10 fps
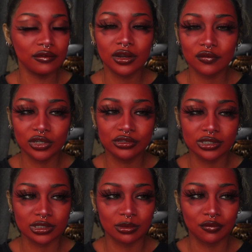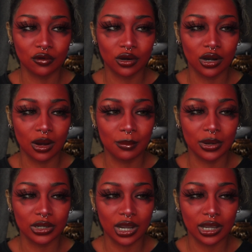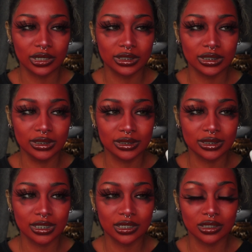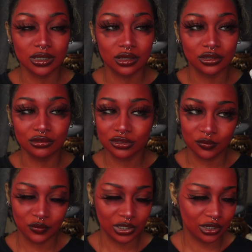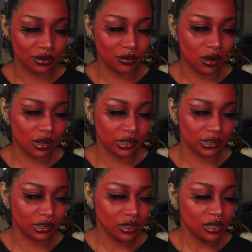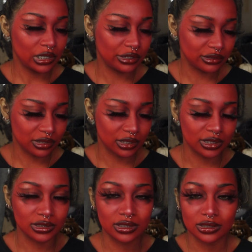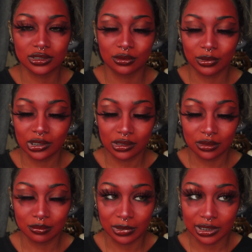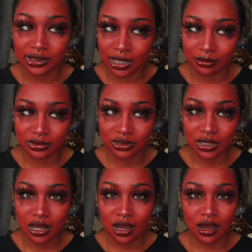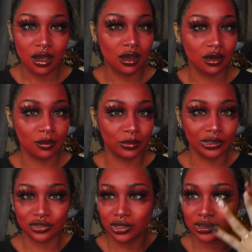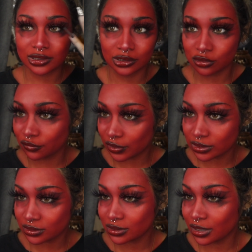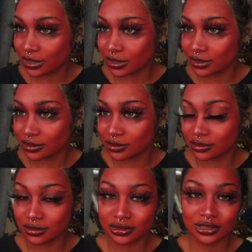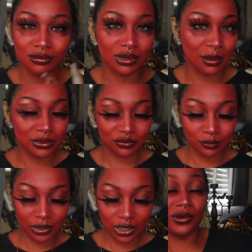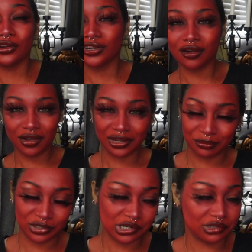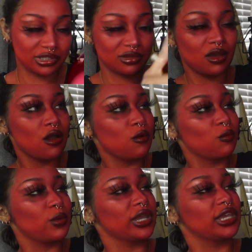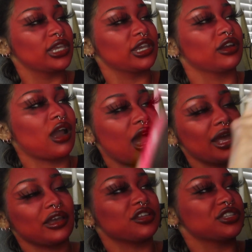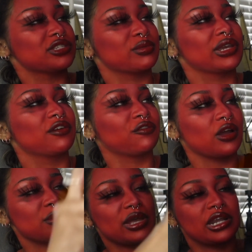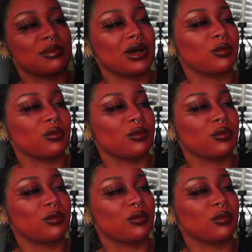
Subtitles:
never used this before, but I did see a YouTube video on using these. So we're going to make an attempt. We're gonna try to stick it to our face and see what happens from there. We're gonna go ahead and brush out this wig here. I got this wig from Annabelle